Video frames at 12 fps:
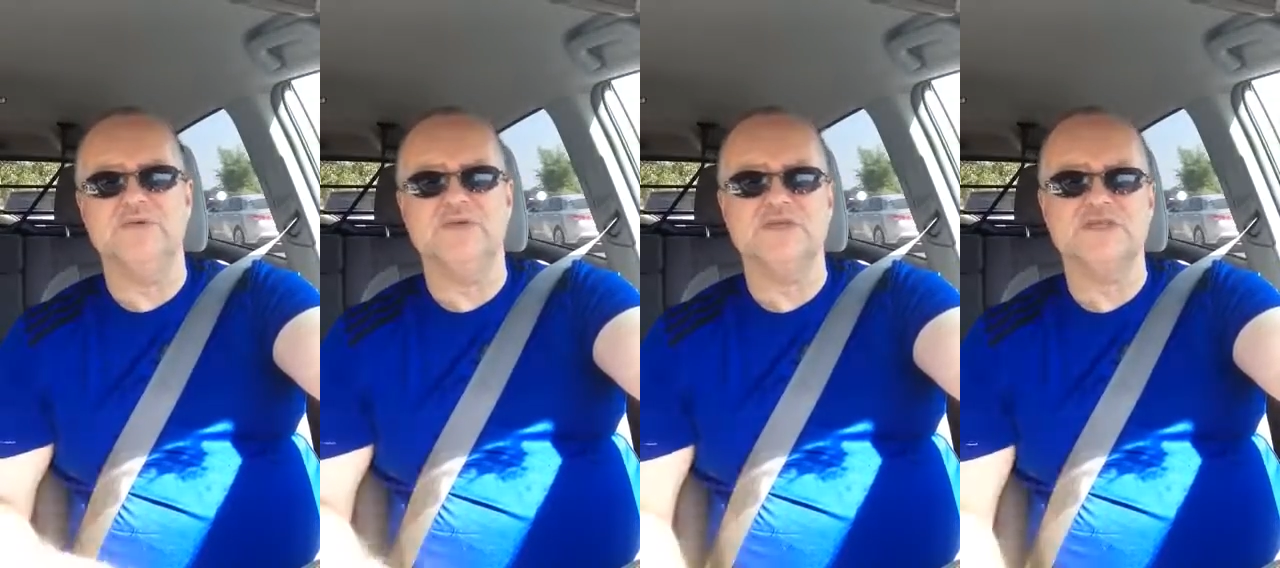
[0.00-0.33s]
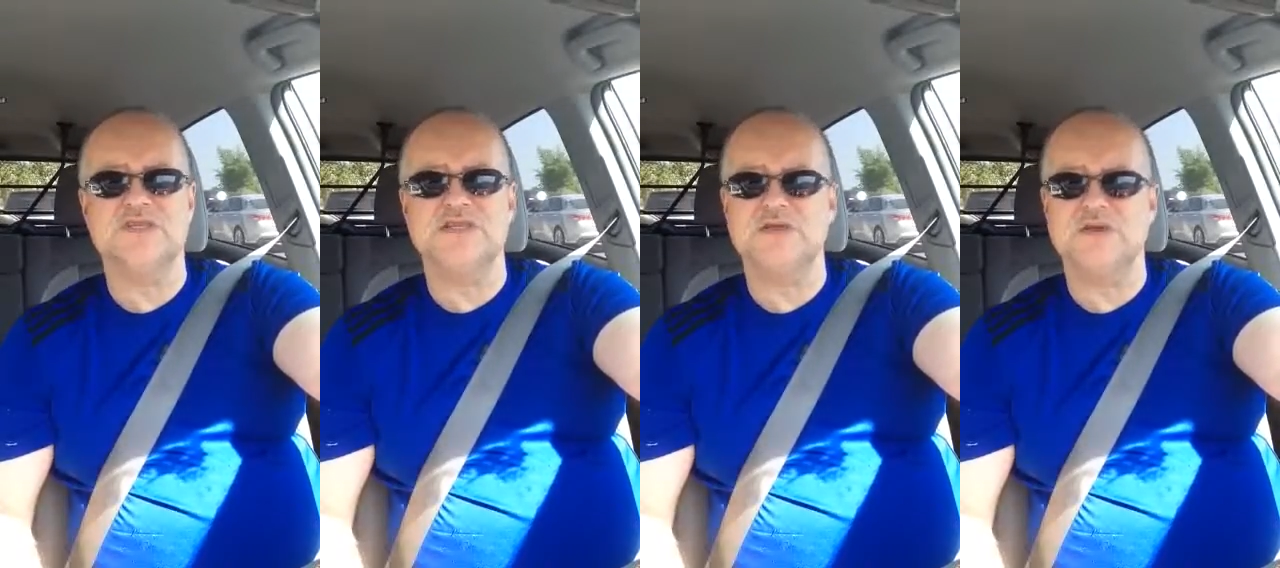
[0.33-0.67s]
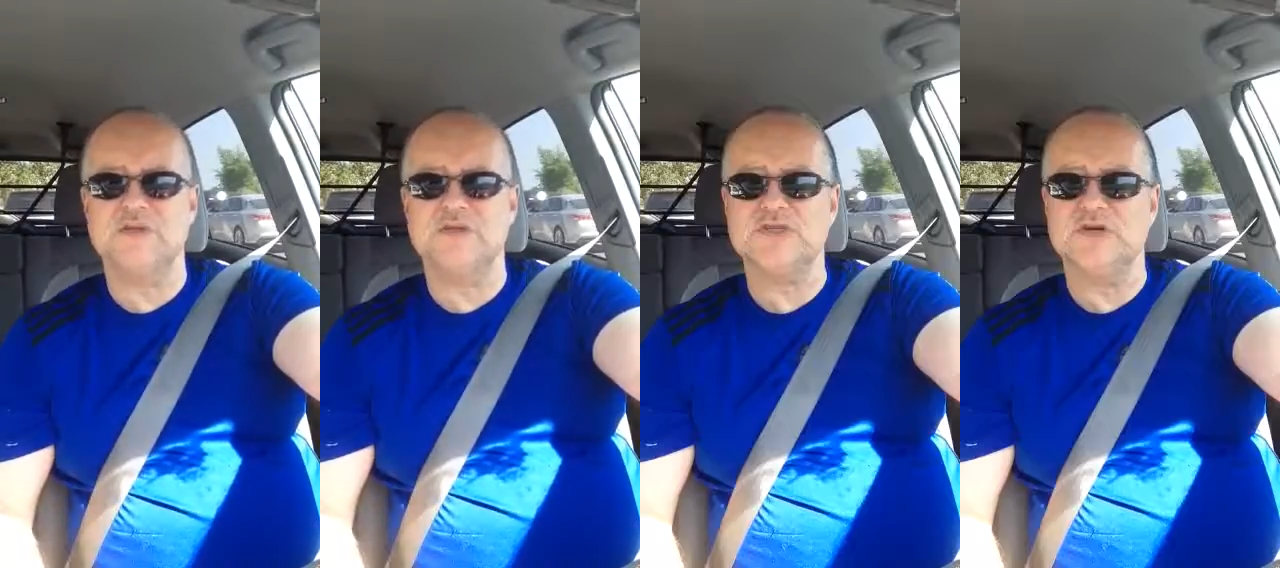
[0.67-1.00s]
You want to see,
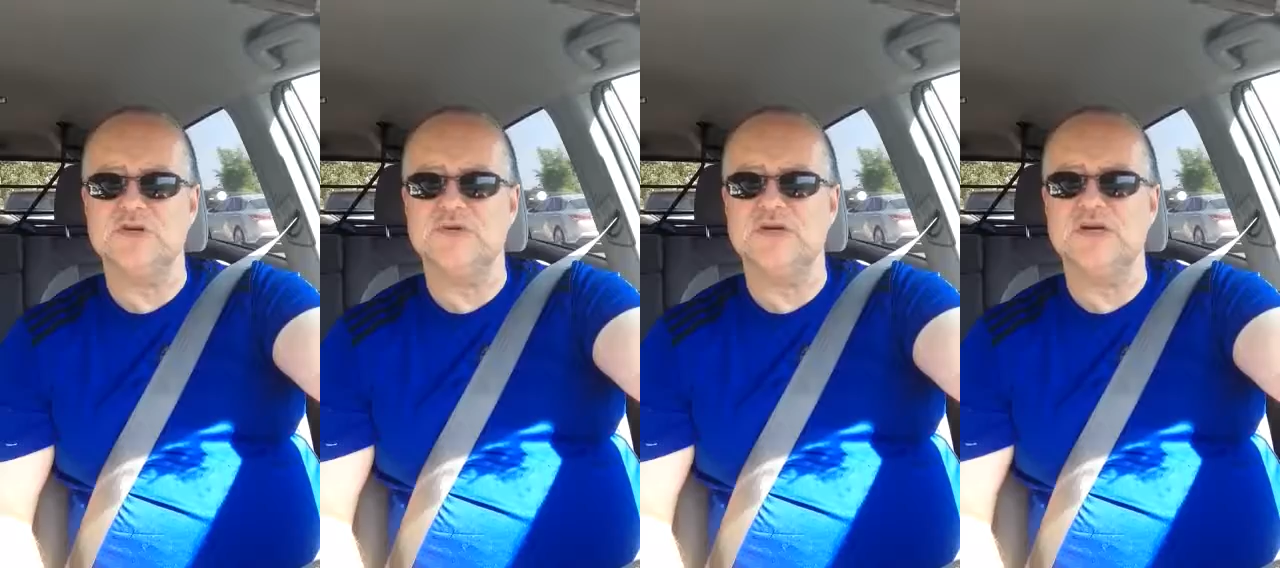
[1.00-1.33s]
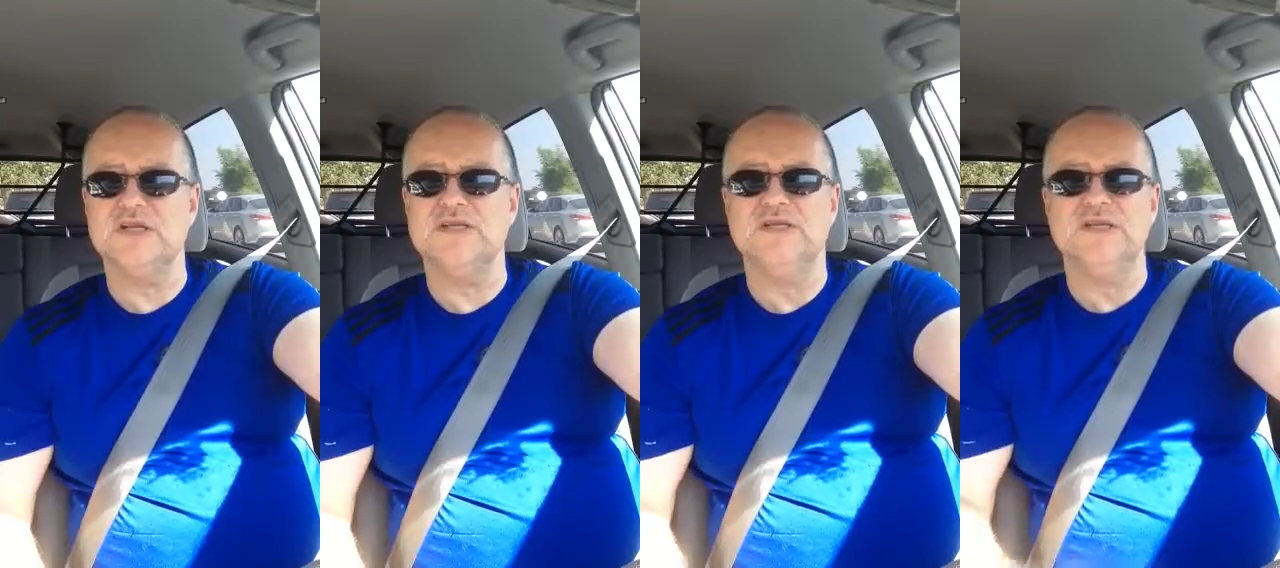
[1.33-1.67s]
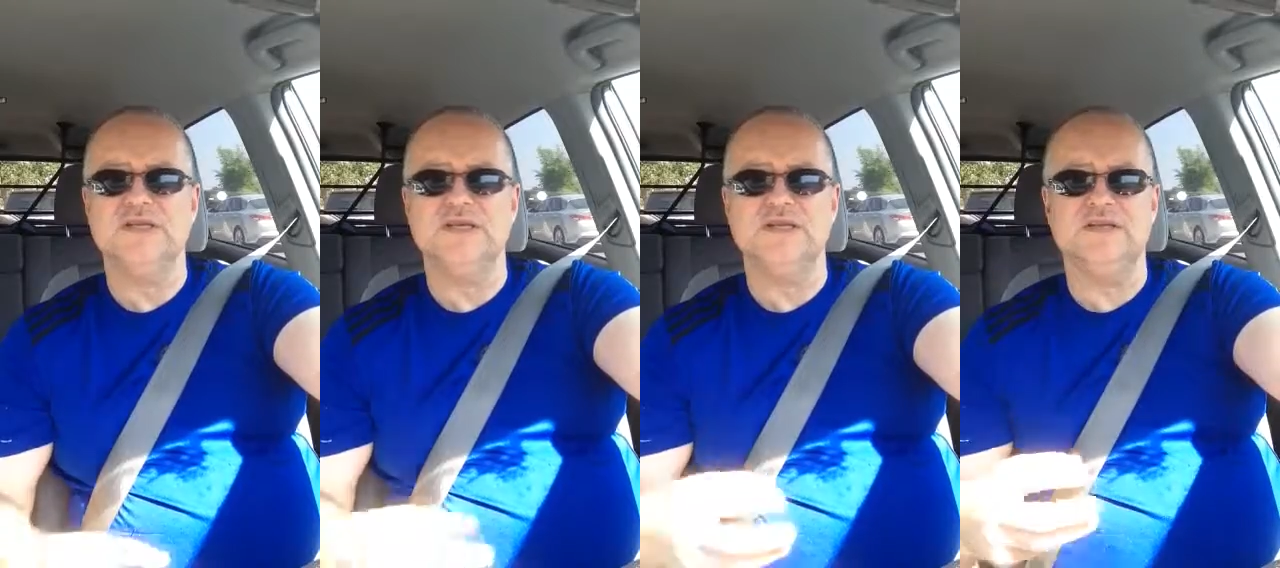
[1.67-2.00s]
okay, what's going on,
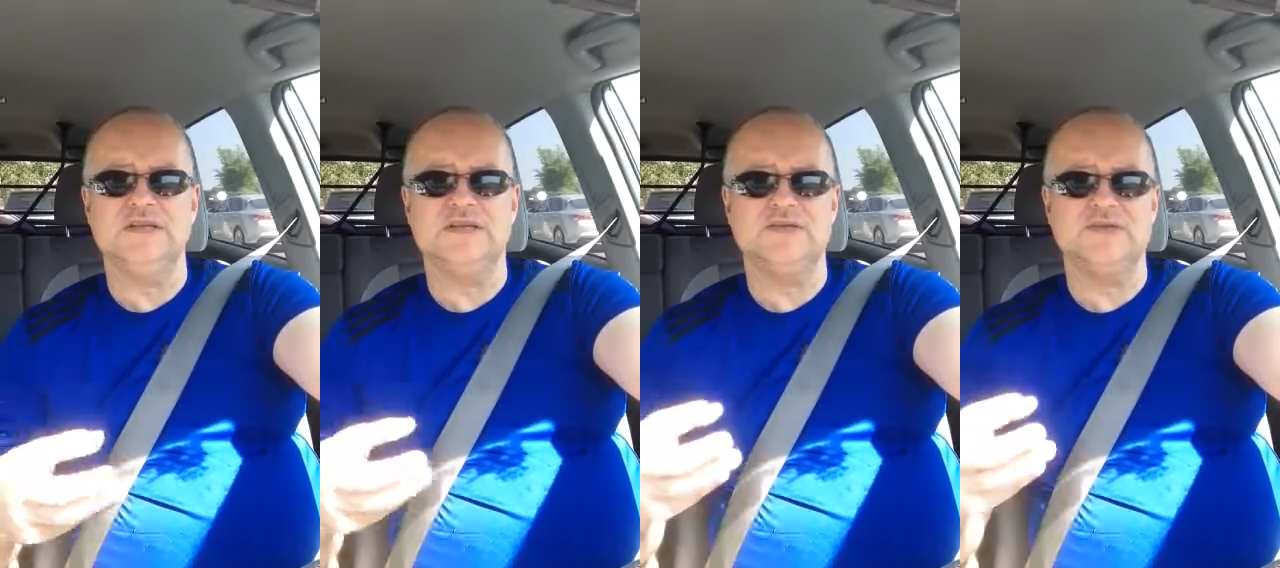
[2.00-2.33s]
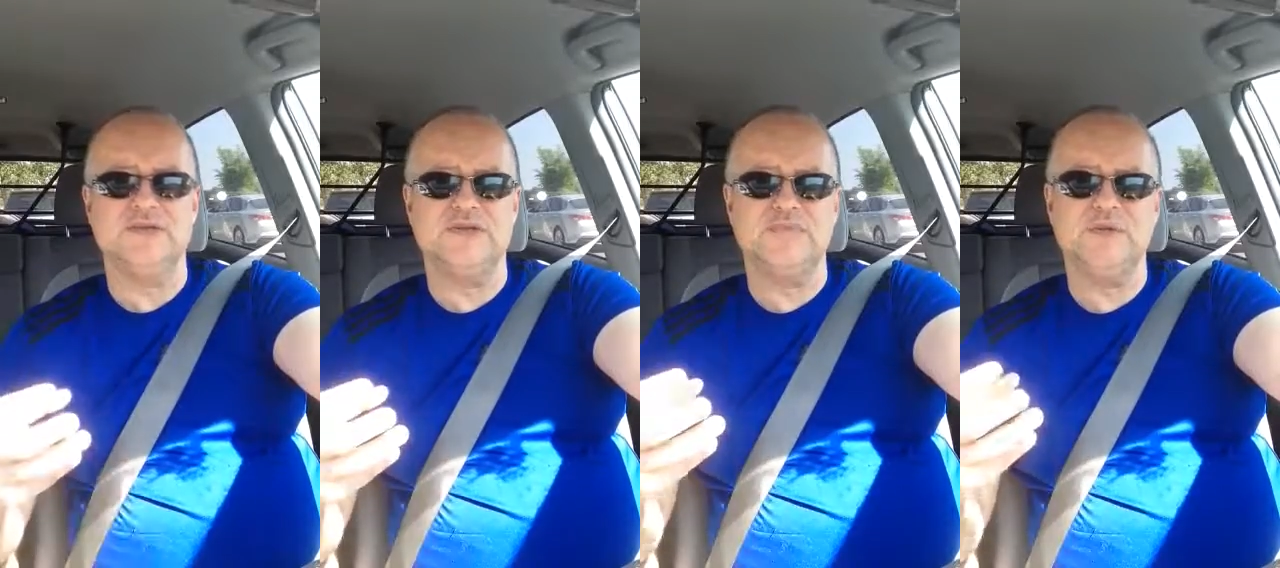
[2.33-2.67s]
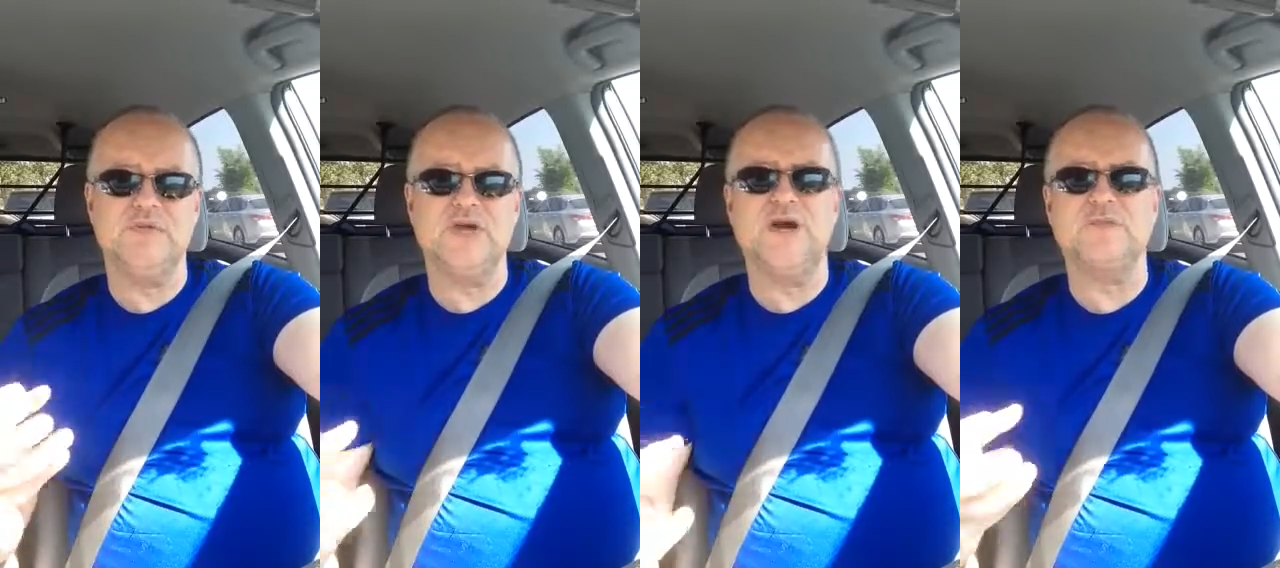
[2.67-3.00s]
and so you give
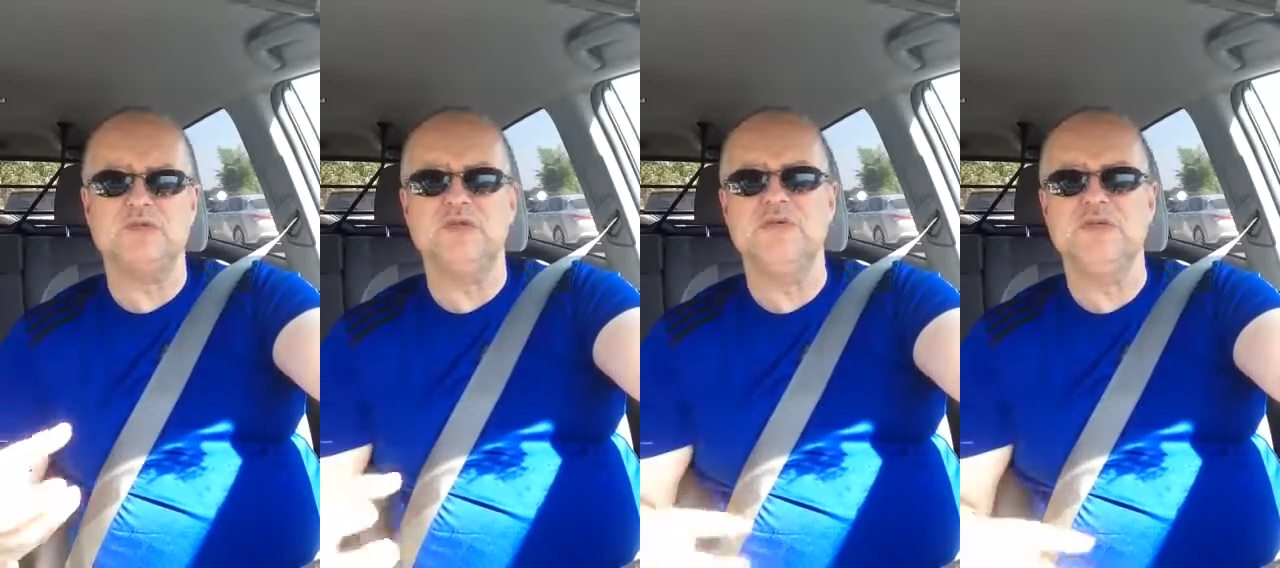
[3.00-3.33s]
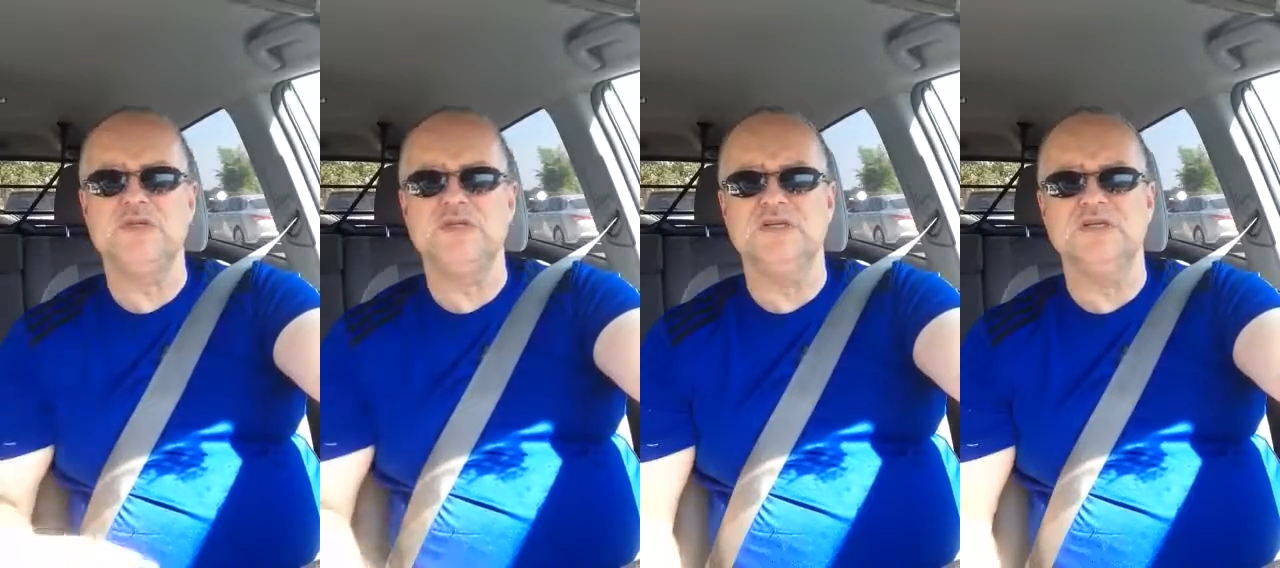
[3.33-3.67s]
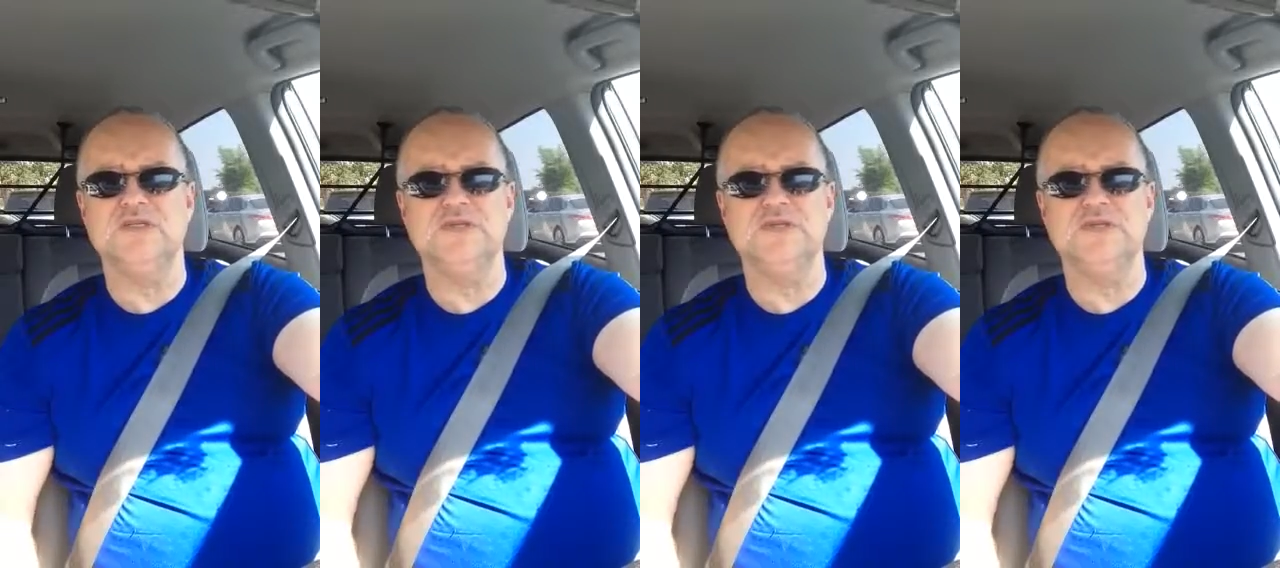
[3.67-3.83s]
people an opportunity.